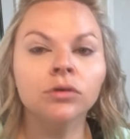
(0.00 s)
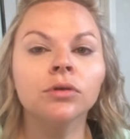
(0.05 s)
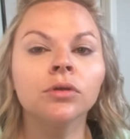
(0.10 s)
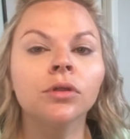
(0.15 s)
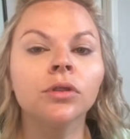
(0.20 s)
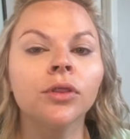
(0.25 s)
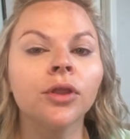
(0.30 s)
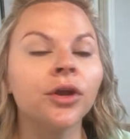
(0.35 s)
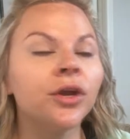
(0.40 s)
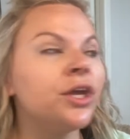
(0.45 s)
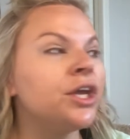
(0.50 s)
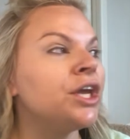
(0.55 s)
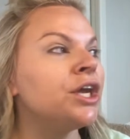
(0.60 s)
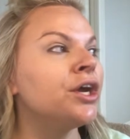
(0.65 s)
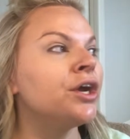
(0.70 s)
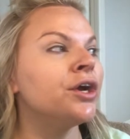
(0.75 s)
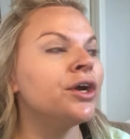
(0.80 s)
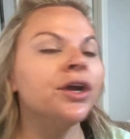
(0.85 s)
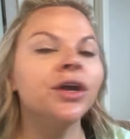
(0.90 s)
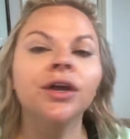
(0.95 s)
They're
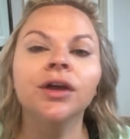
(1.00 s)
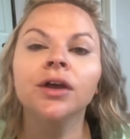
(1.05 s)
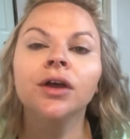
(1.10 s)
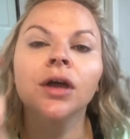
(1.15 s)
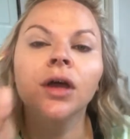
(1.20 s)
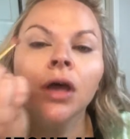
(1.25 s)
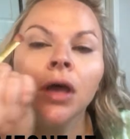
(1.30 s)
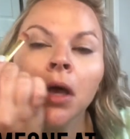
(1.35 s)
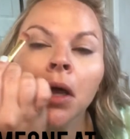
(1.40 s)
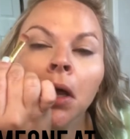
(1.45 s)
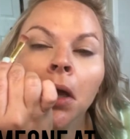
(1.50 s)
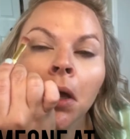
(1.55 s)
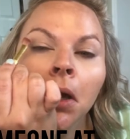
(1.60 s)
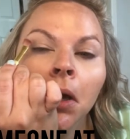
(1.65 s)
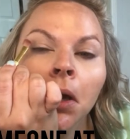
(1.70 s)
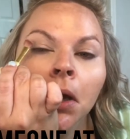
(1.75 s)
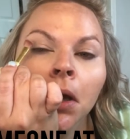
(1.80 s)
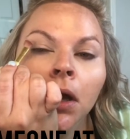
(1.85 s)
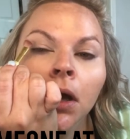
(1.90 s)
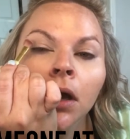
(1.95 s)
here.
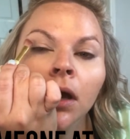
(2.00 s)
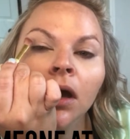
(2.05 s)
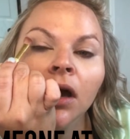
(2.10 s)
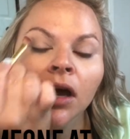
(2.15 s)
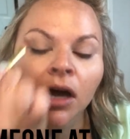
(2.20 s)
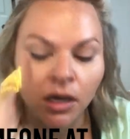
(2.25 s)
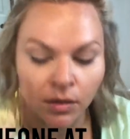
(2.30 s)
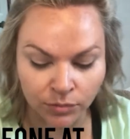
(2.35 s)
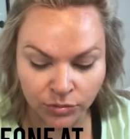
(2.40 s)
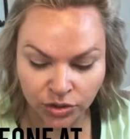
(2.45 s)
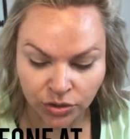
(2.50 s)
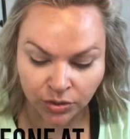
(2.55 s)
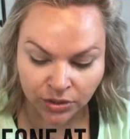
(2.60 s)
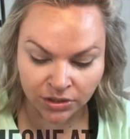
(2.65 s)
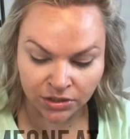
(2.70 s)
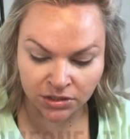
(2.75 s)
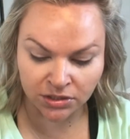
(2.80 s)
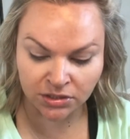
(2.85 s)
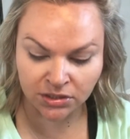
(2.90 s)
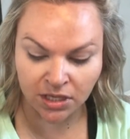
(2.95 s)
So I
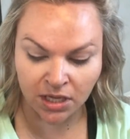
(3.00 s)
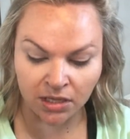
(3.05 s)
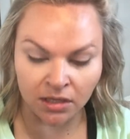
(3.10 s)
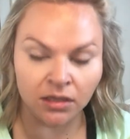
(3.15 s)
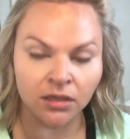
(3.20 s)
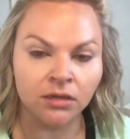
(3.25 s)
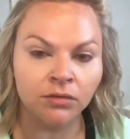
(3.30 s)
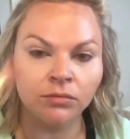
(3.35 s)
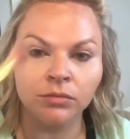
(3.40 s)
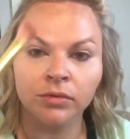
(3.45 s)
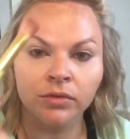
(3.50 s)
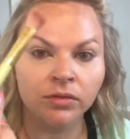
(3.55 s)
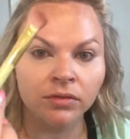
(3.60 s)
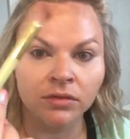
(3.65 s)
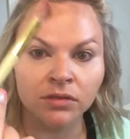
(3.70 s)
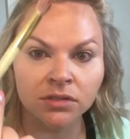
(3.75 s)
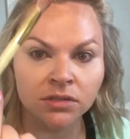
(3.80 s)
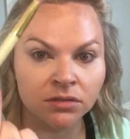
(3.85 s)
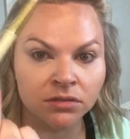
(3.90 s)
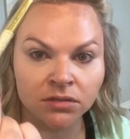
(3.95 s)
just take it with,
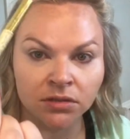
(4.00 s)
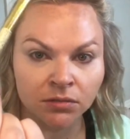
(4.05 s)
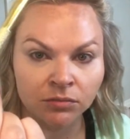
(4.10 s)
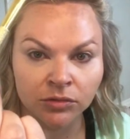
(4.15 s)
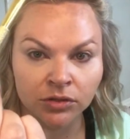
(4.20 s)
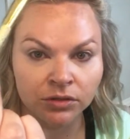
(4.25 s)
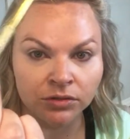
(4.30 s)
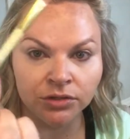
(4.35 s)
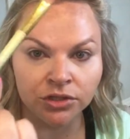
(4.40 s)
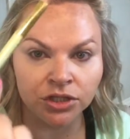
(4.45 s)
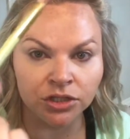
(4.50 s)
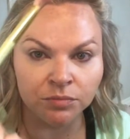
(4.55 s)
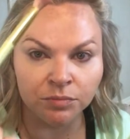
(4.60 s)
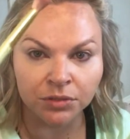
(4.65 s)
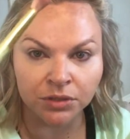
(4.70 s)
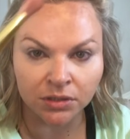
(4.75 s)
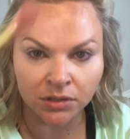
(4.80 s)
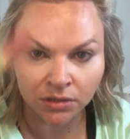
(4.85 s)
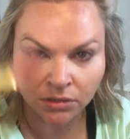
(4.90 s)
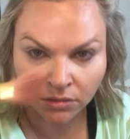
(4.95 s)
this is some little
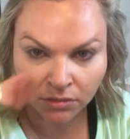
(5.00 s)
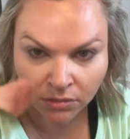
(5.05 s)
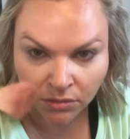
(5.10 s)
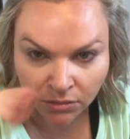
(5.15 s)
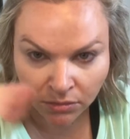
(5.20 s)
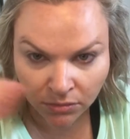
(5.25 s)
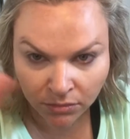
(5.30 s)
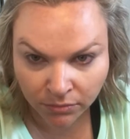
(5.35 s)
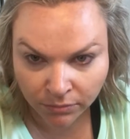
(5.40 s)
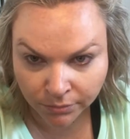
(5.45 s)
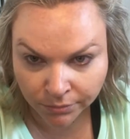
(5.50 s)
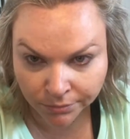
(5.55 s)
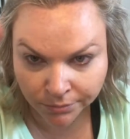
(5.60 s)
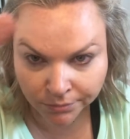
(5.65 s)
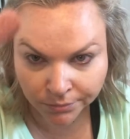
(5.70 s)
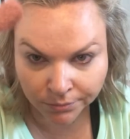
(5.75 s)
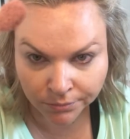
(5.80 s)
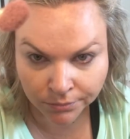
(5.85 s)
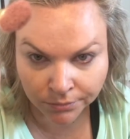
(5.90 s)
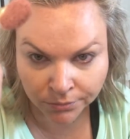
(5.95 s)
cheapy
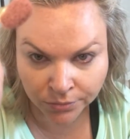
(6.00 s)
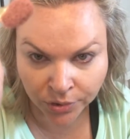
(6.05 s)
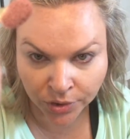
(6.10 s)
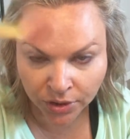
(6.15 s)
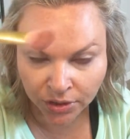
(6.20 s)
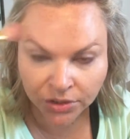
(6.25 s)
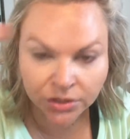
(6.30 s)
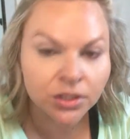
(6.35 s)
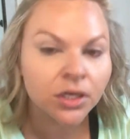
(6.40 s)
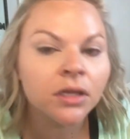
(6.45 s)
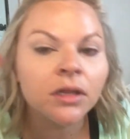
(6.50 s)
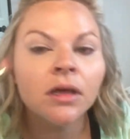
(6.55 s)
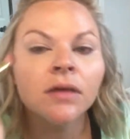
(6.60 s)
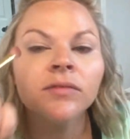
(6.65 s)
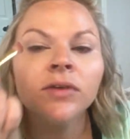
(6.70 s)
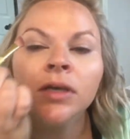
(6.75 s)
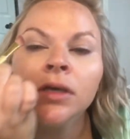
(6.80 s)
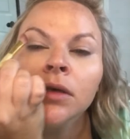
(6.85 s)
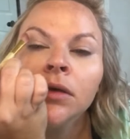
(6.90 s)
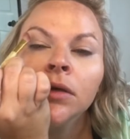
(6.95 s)
brush. I love
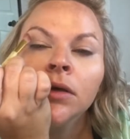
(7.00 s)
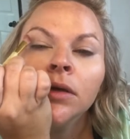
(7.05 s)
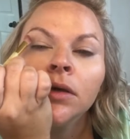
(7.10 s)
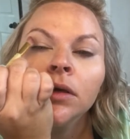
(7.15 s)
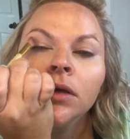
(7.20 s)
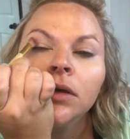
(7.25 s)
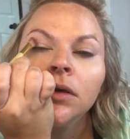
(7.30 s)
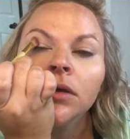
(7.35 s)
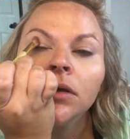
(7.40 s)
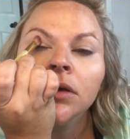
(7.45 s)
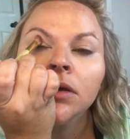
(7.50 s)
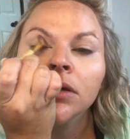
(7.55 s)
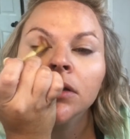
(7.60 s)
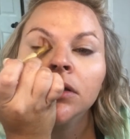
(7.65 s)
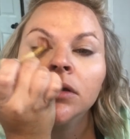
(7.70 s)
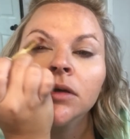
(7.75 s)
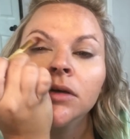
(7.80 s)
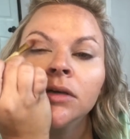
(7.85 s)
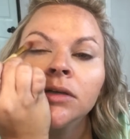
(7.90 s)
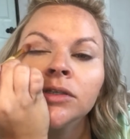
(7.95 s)
it.
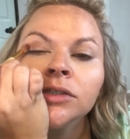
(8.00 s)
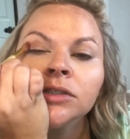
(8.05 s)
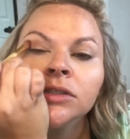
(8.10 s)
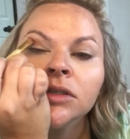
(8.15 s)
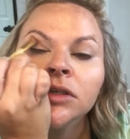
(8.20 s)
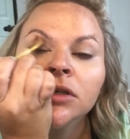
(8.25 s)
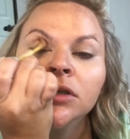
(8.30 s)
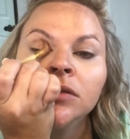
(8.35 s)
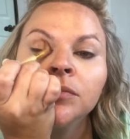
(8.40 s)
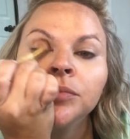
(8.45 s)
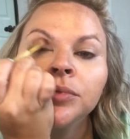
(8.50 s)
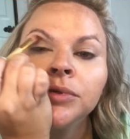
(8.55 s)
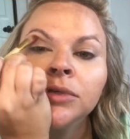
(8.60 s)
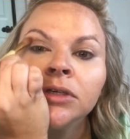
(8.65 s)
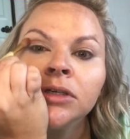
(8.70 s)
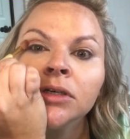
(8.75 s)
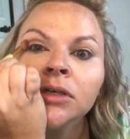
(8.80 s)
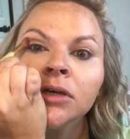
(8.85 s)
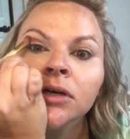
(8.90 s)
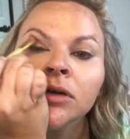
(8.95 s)
And I just kind of put
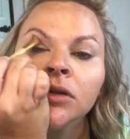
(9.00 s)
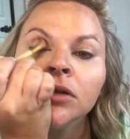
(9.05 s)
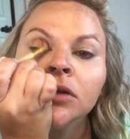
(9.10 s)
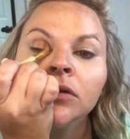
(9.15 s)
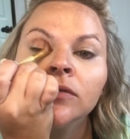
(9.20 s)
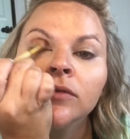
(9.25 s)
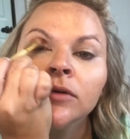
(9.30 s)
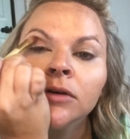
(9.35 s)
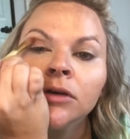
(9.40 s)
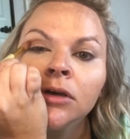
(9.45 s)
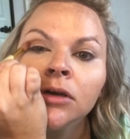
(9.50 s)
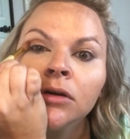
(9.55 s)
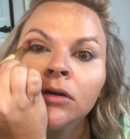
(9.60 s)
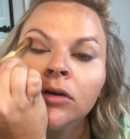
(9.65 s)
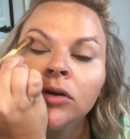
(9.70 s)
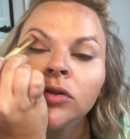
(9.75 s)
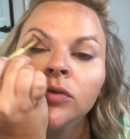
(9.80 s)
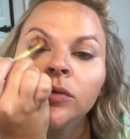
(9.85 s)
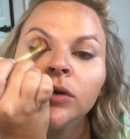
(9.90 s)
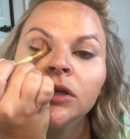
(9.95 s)
it all over. Not
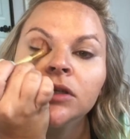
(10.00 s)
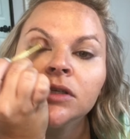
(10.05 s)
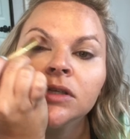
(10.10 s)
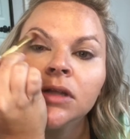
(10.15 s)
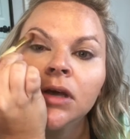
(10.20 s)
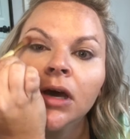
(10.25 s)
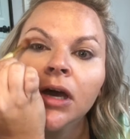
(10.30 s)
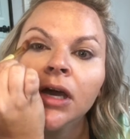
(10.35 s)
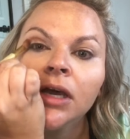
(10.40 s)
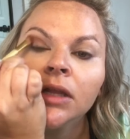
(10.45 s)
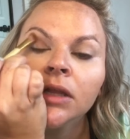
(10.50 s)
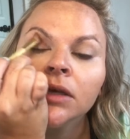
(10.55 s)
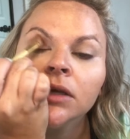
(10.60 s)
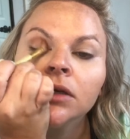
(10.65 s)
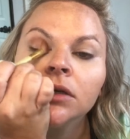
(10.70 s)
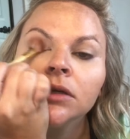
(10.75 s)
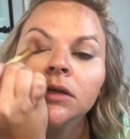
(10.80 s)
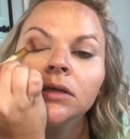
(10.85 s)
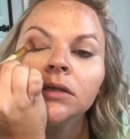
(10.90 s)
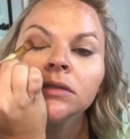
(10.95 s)
all the way to the
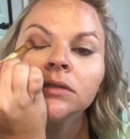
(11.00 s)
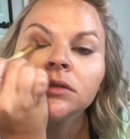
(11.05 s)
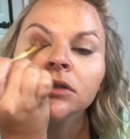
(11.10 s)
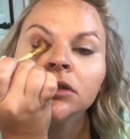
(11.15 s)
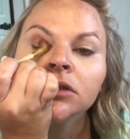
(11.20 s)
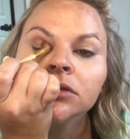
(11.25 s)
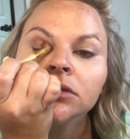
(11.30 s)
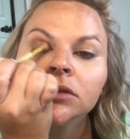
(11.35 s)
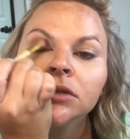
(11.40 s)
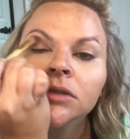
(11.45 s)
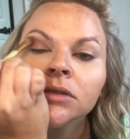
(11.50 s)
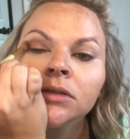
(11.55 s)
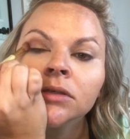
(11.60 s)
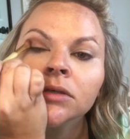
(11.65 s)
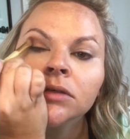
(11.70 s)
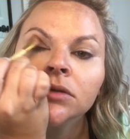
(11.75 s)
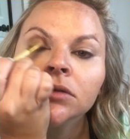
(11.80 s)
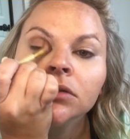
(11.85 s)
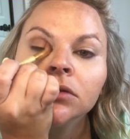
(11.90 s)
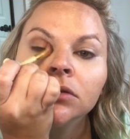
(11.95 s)
eyelid, because that's
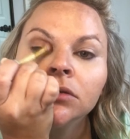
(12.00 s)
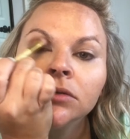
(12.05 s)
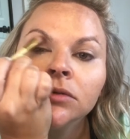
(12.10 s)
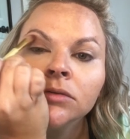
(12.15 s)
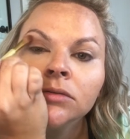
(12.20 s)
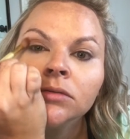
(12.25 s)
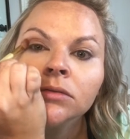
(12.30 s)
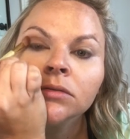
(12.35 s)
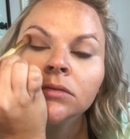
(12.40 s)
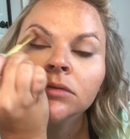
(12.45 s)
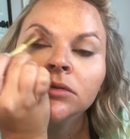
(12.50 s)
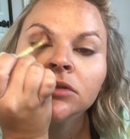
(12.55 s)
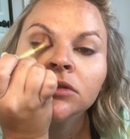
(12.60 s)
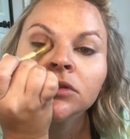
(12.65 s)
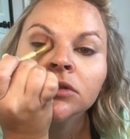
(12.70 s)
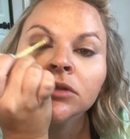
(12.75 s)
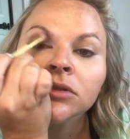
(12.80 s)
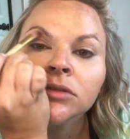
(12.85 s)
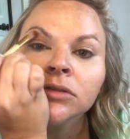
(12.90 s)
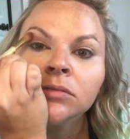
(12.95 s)

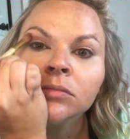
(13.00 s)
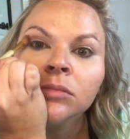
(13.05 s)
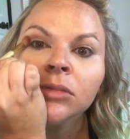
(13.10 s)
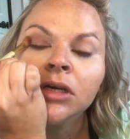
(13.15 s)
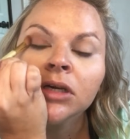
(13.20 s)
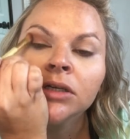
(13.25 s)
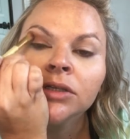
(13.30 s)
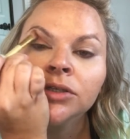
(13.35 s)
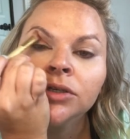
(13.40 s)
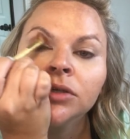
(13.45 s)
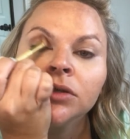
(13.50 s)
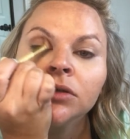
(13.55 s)
a little much.